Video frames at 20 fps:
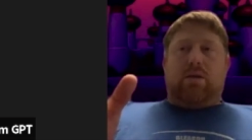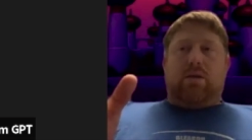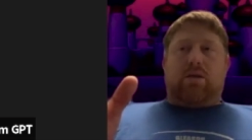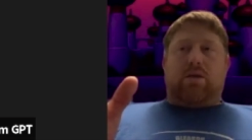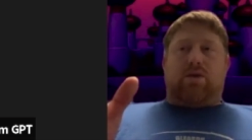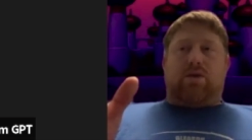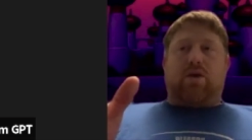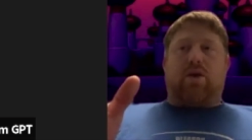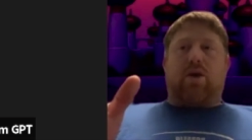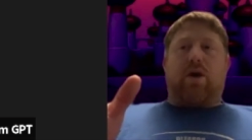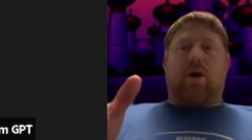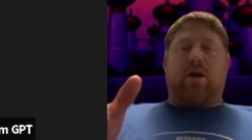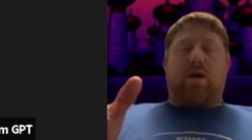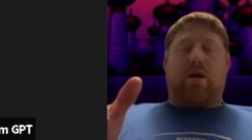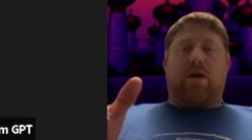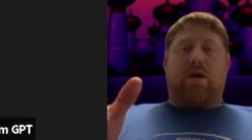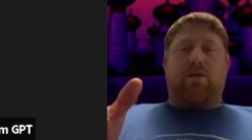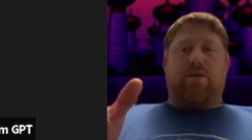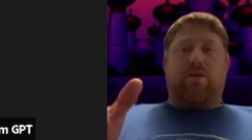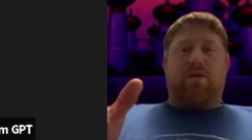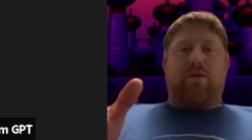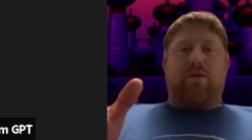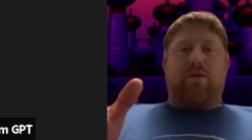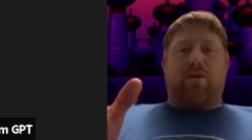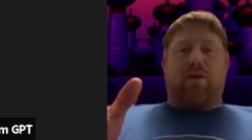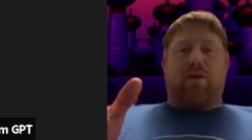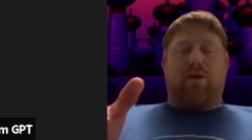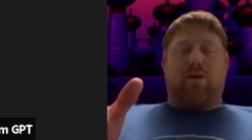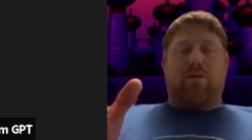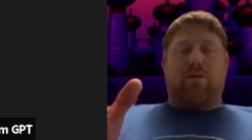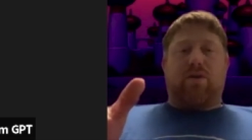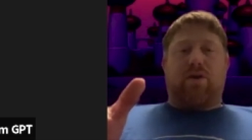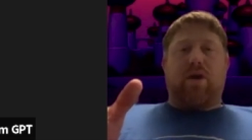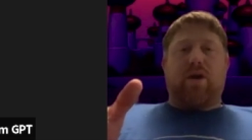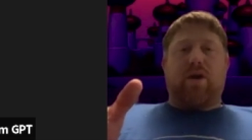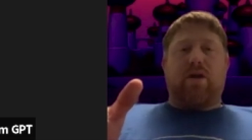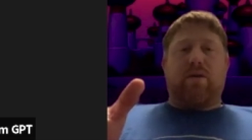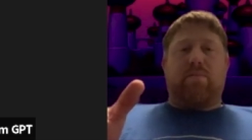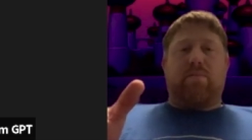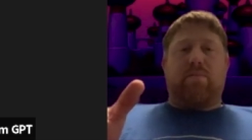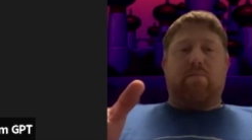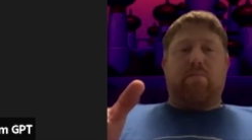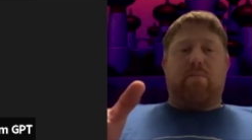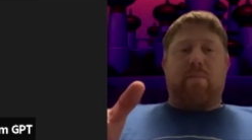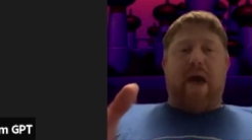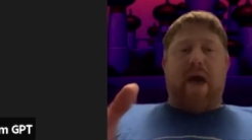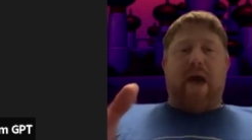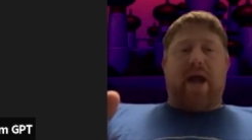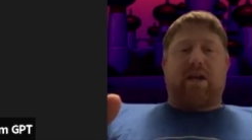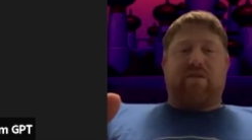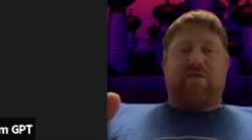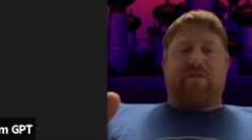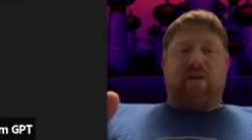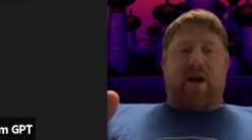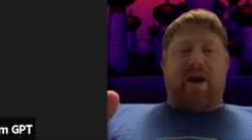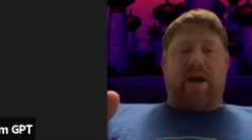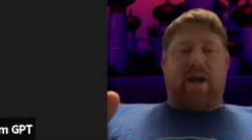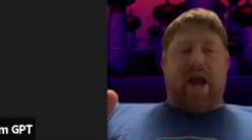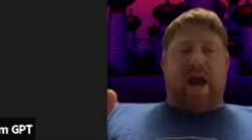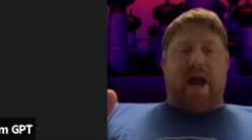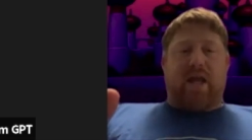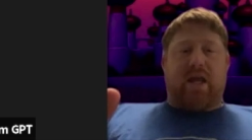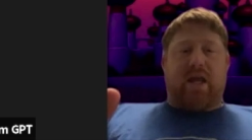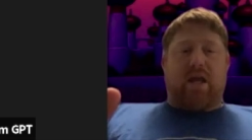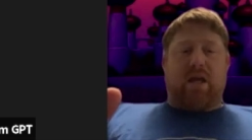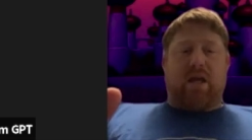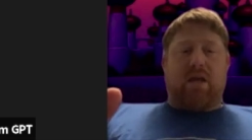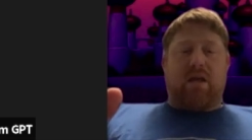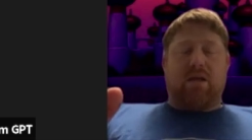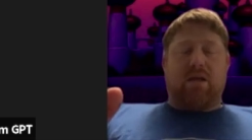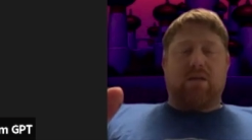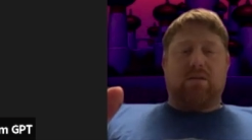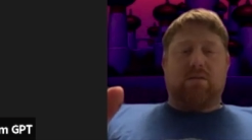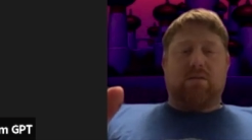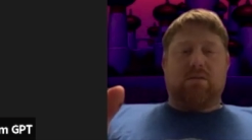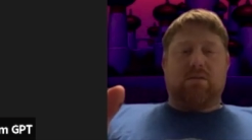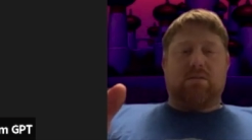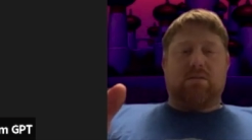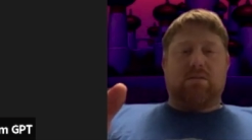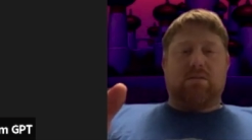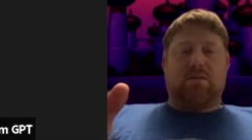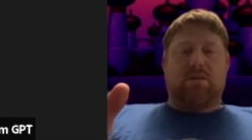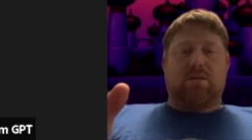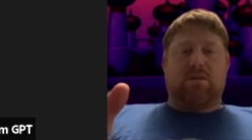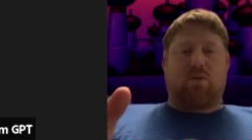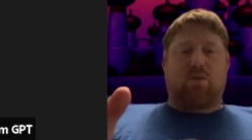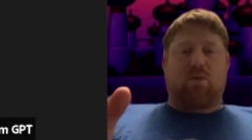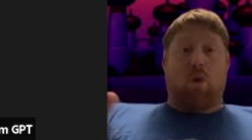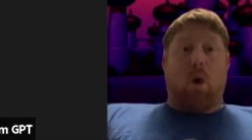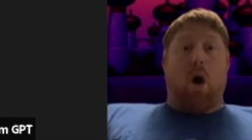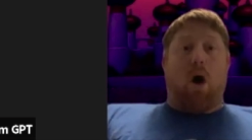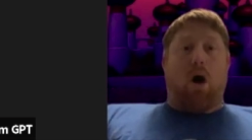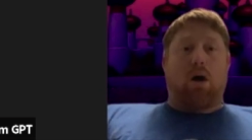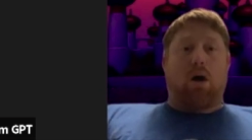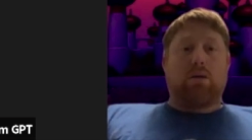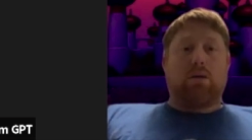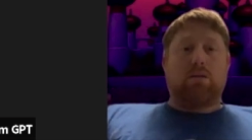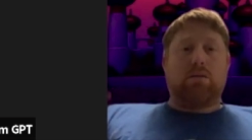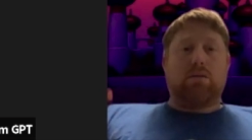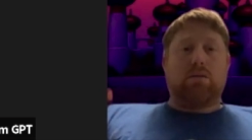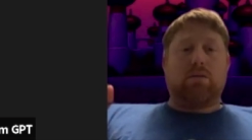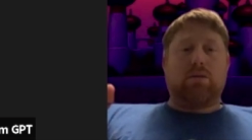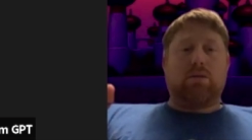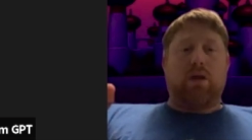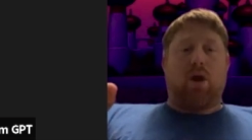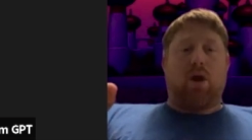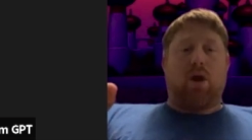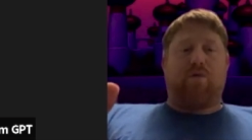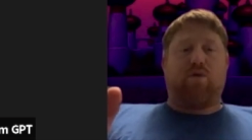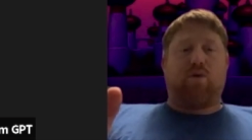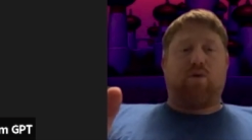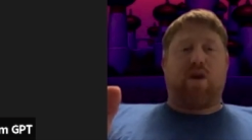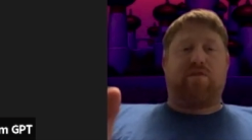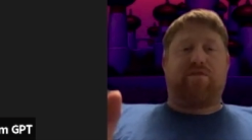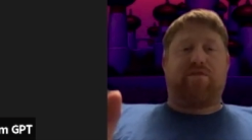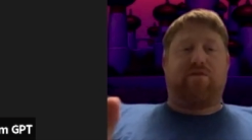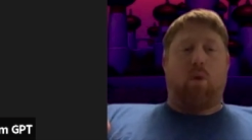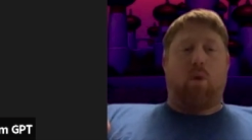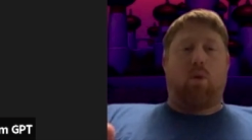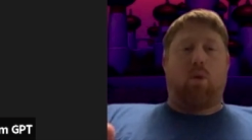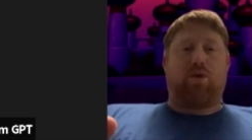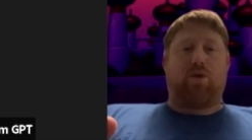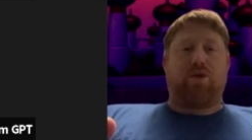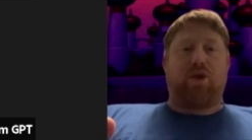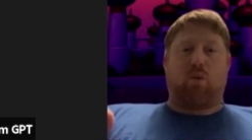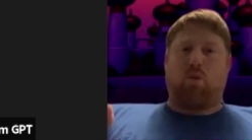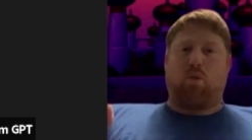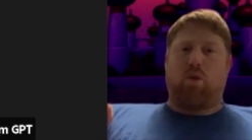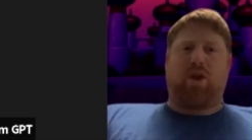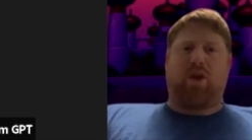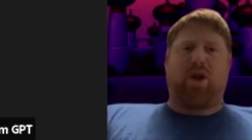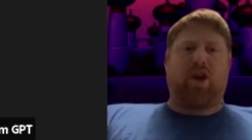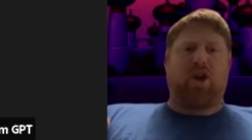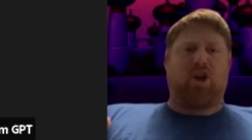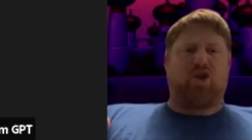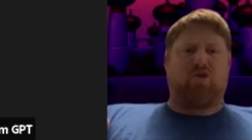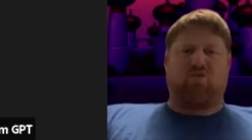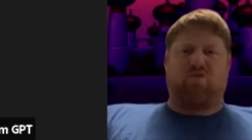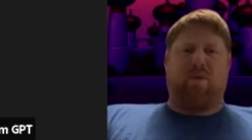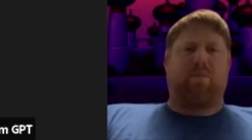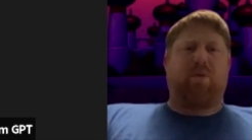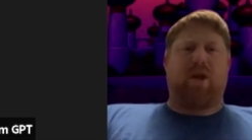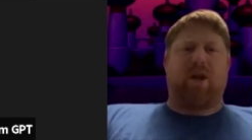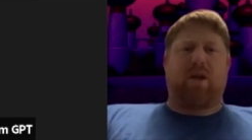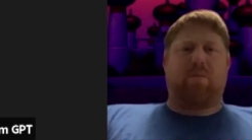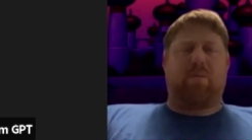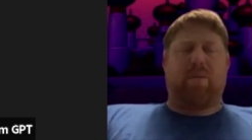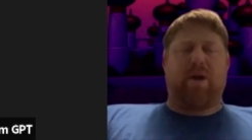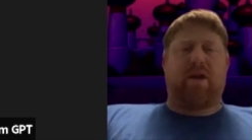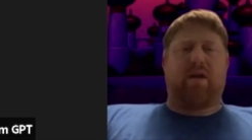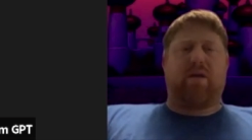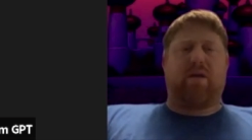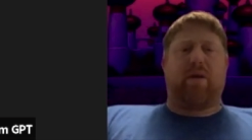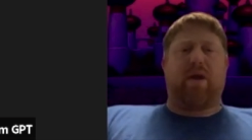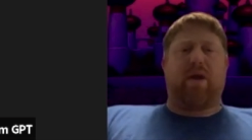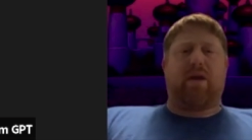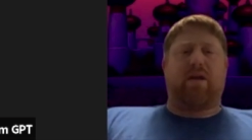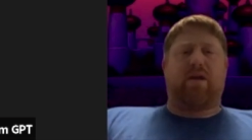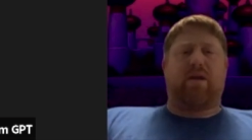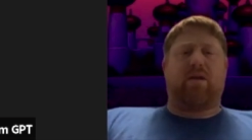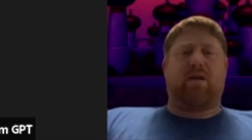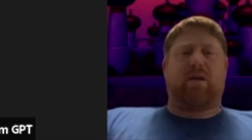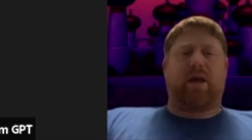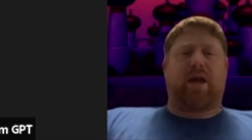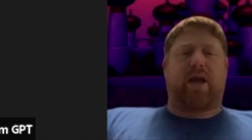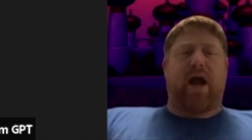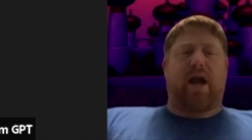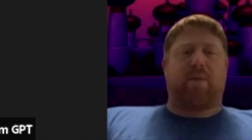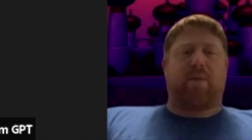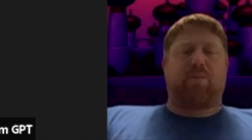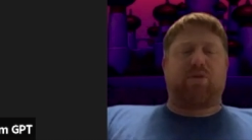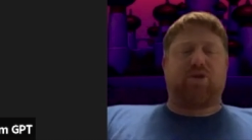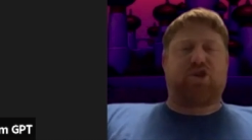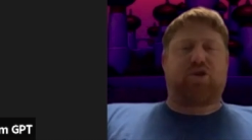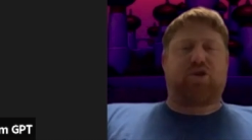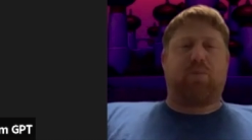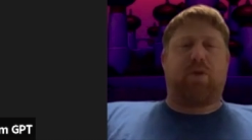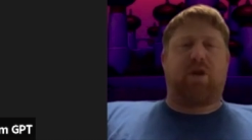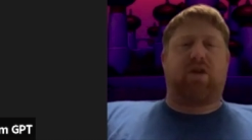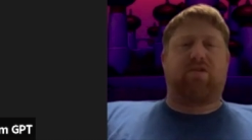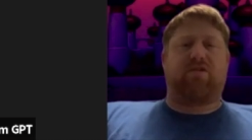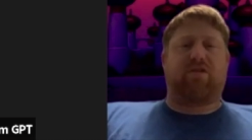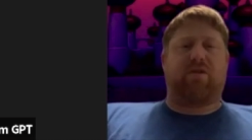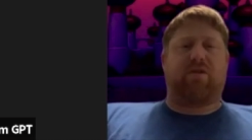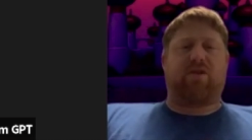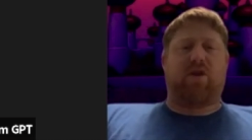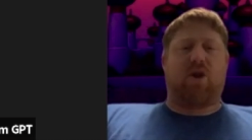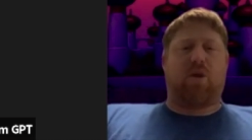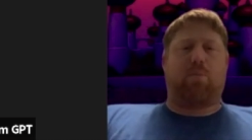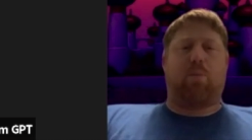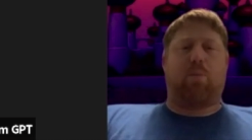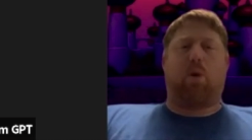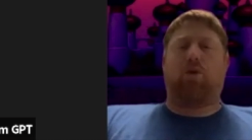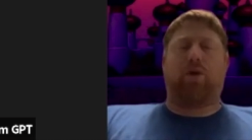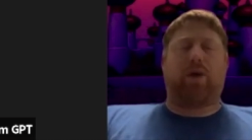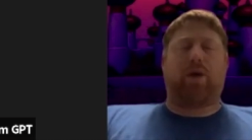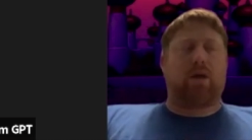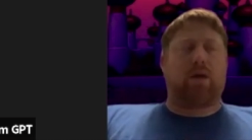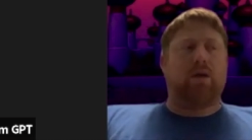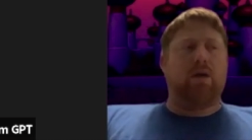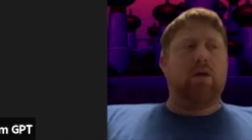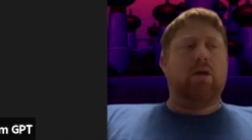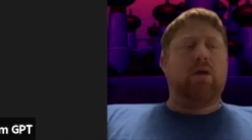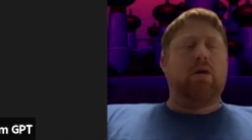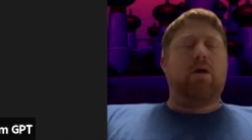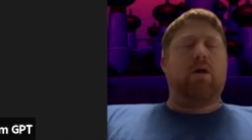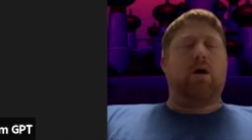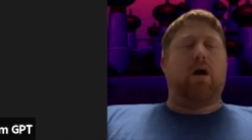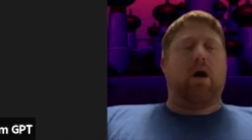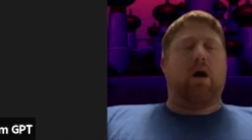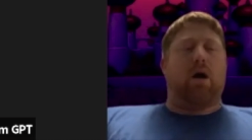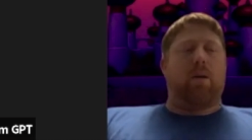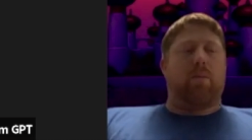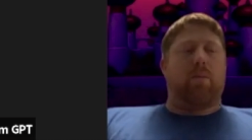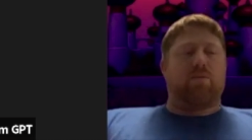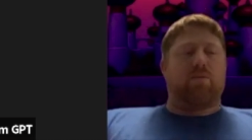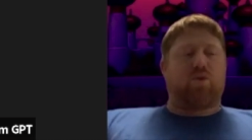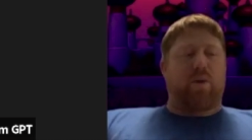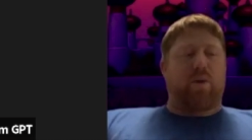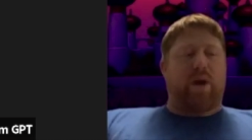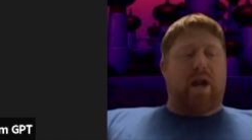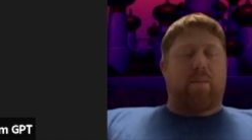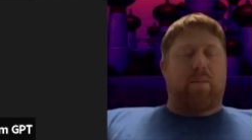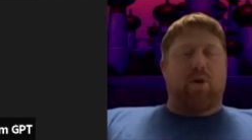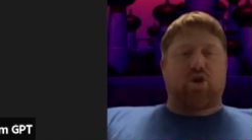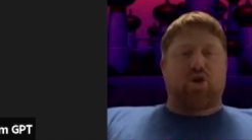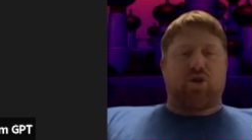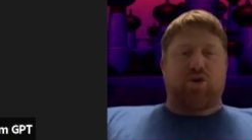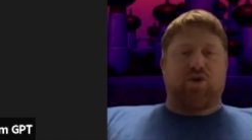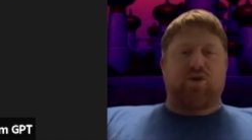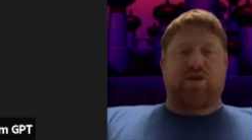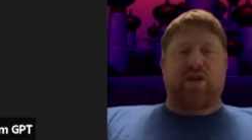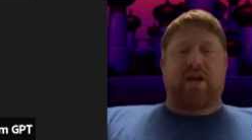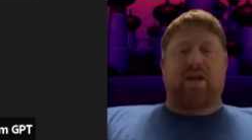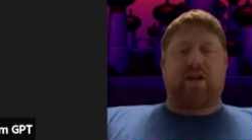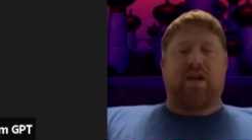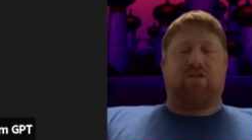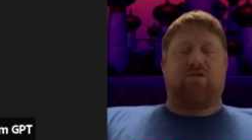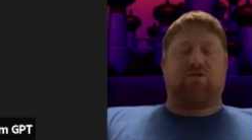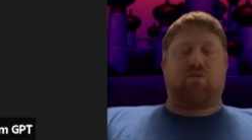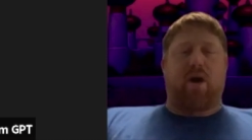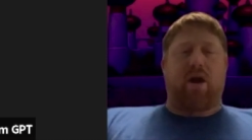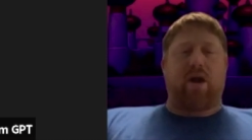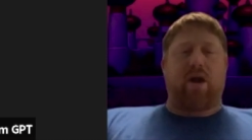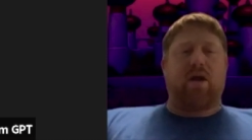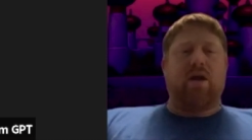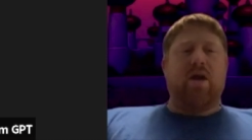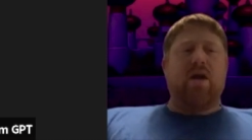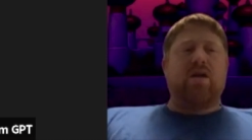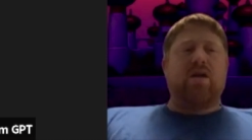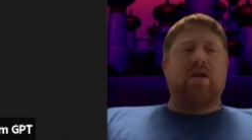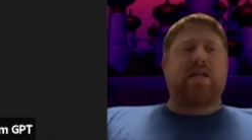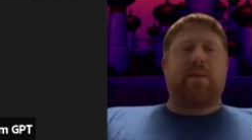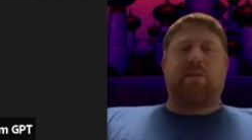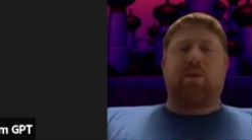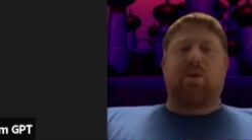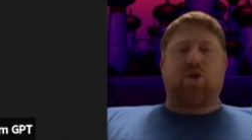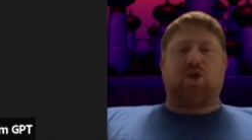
they're gonna magnify anything wrong. You know, if you get forward, they're really gonna just rip you in like out of position because they're pulling. So we got to make sure that your technique's right. Same thing with the